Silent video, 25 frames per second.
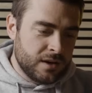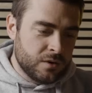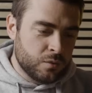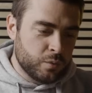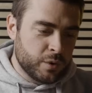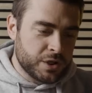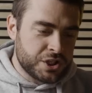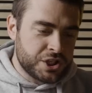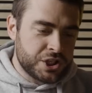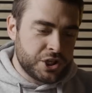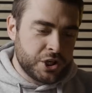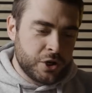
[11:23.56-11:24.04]

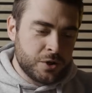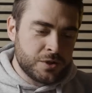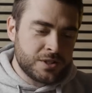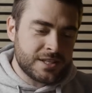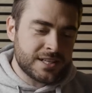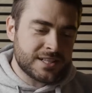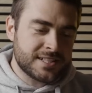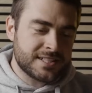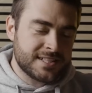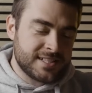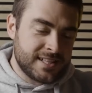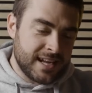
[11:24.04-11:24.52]
Which
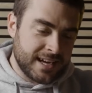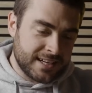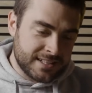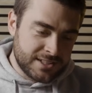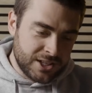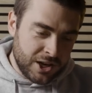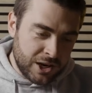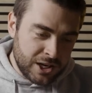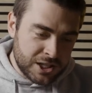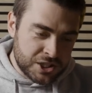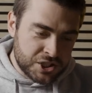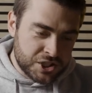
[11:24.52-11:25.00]
uses
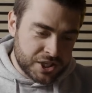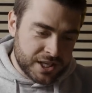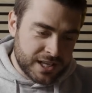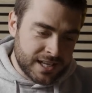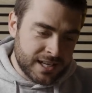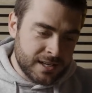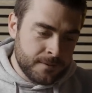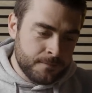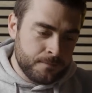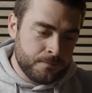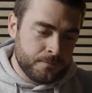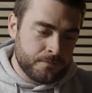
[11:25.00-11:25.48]

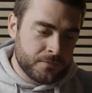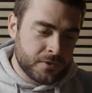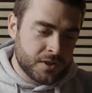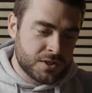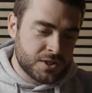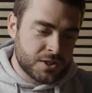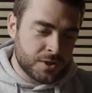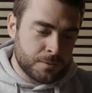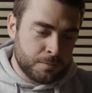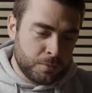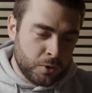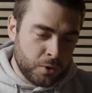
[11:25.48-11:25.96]
technology
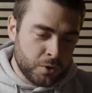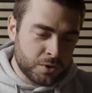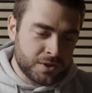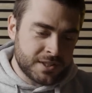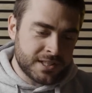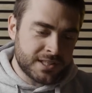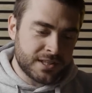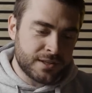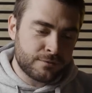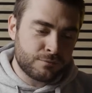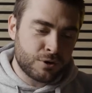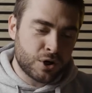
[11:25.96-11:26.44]

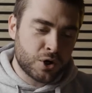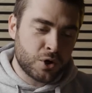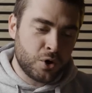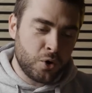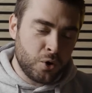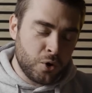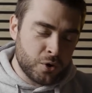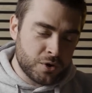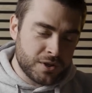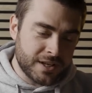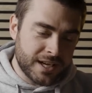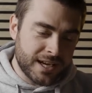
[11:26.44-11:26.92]
supporting the
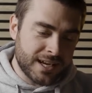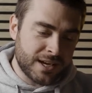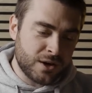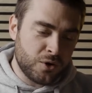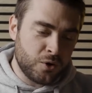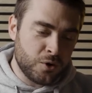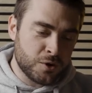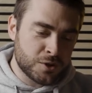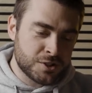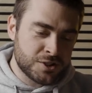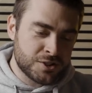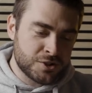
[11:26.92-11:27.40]
recording
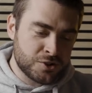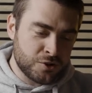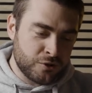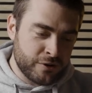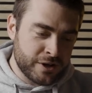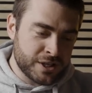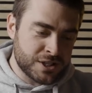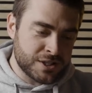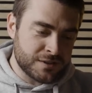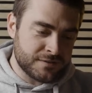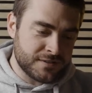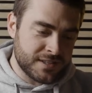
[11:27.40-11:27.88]
or
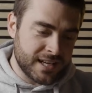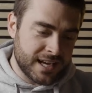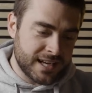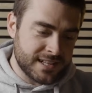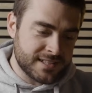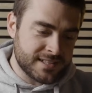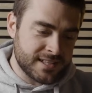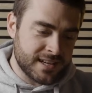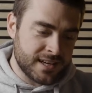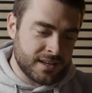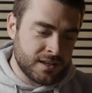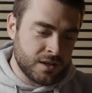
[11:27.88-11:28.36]
storage of
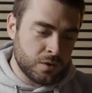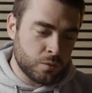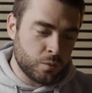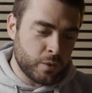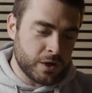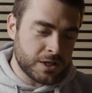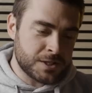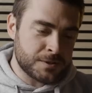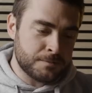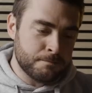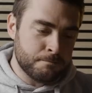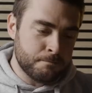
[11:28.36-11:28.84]
data,
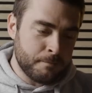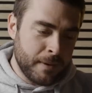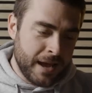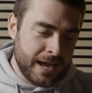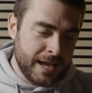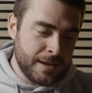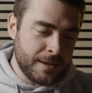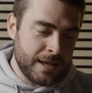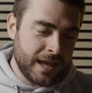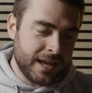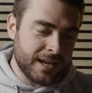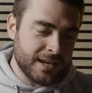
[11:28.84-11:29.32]
which
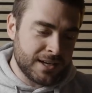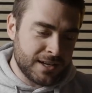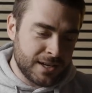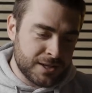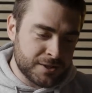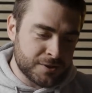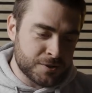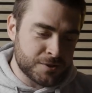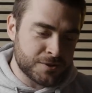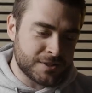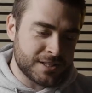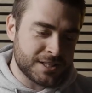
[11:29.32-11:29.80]
may
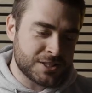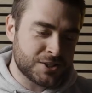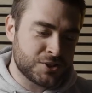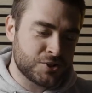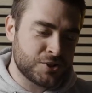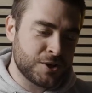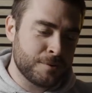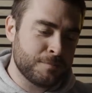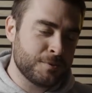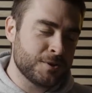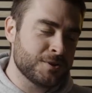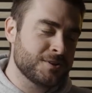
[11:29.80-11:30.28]
include
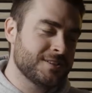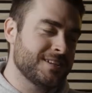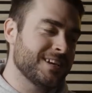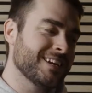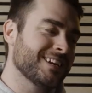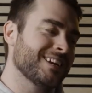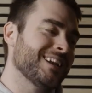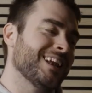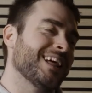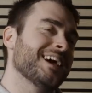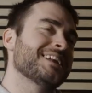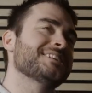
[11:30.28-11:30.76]

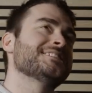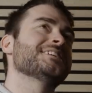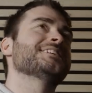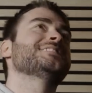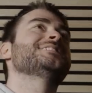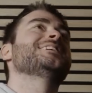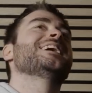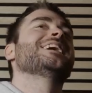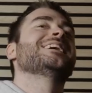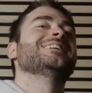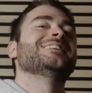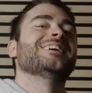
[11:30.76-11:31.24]
distributed ledger
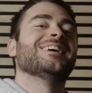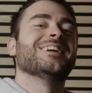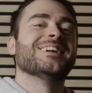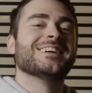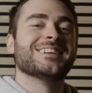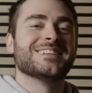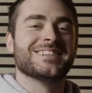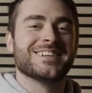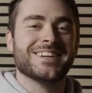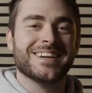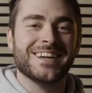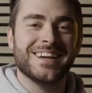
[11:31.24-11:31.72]

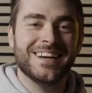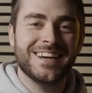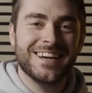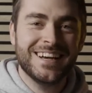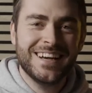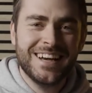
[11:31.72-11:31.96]
technology.